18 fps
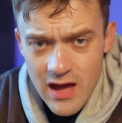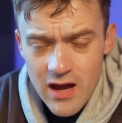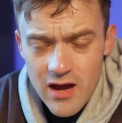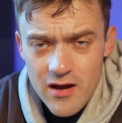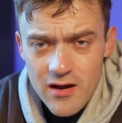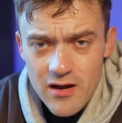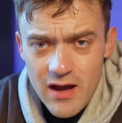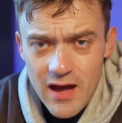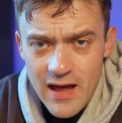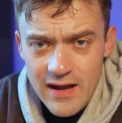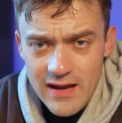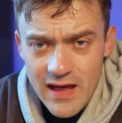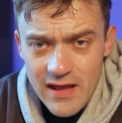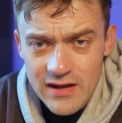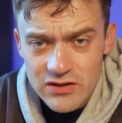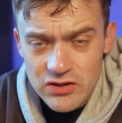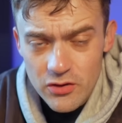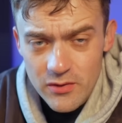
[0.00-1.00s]
uh, and,
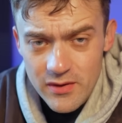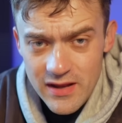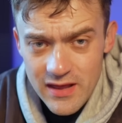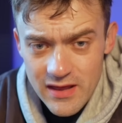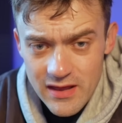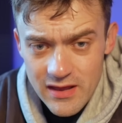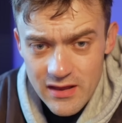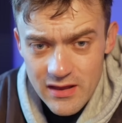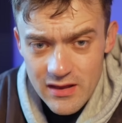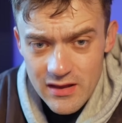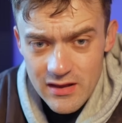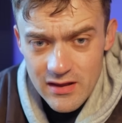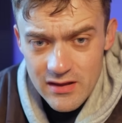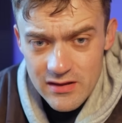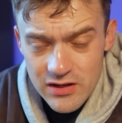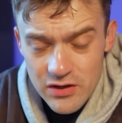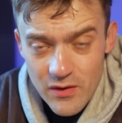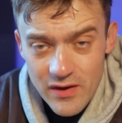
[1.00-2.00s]
and doing it,
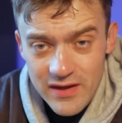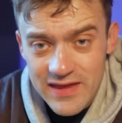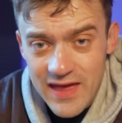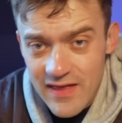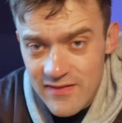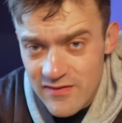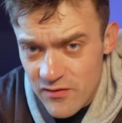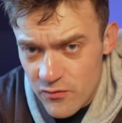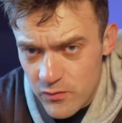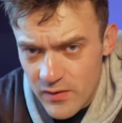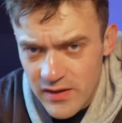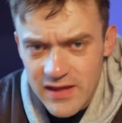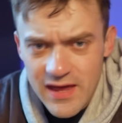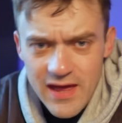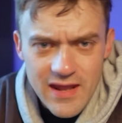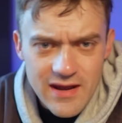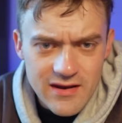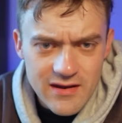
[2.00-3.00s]
you know, again this
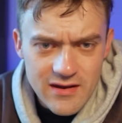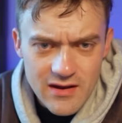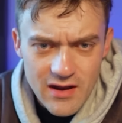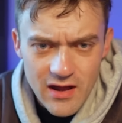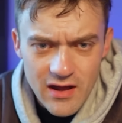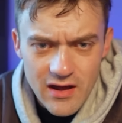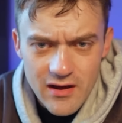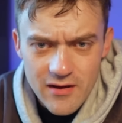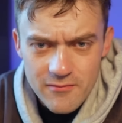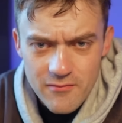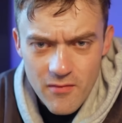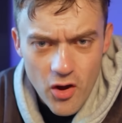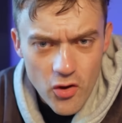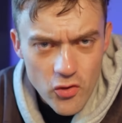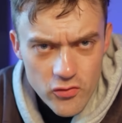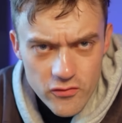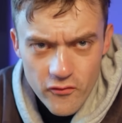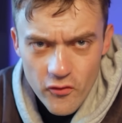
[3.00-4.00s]
weekend, um,
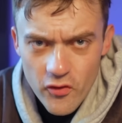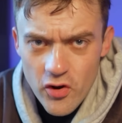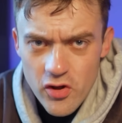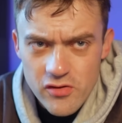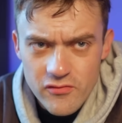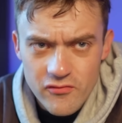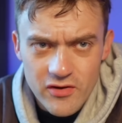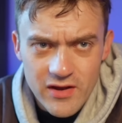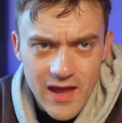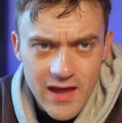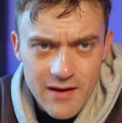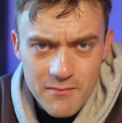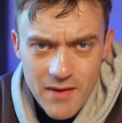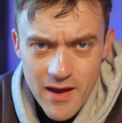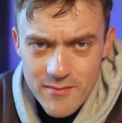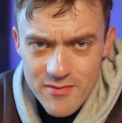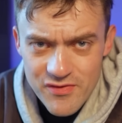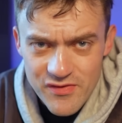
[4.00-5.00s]
over and over again,
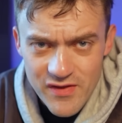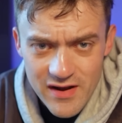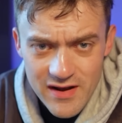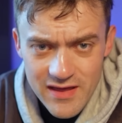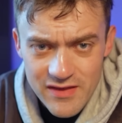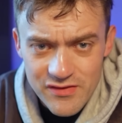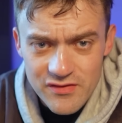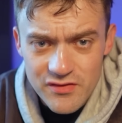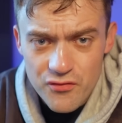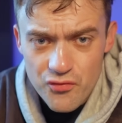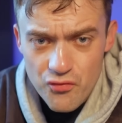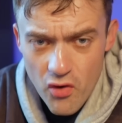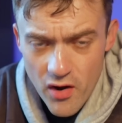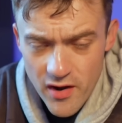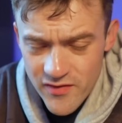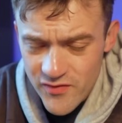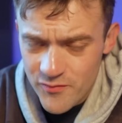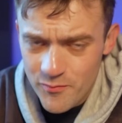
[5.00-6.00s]
Mohamed Salah is in the
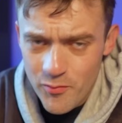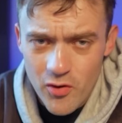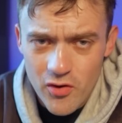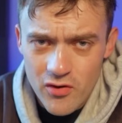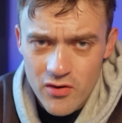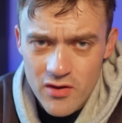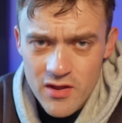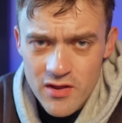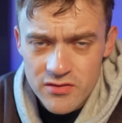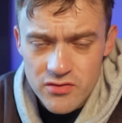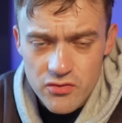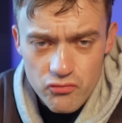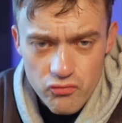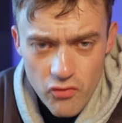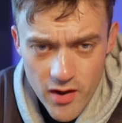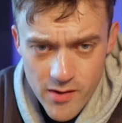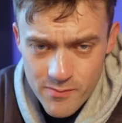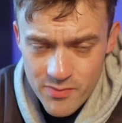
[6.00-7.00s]
right spot, the
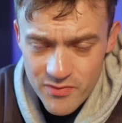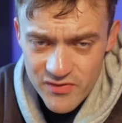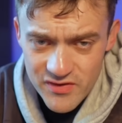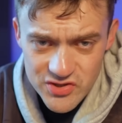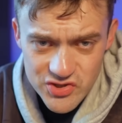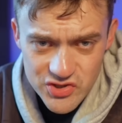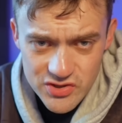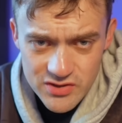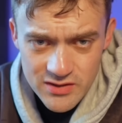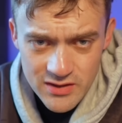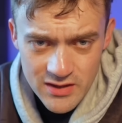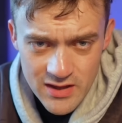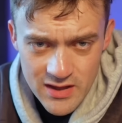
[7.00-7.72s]
right position.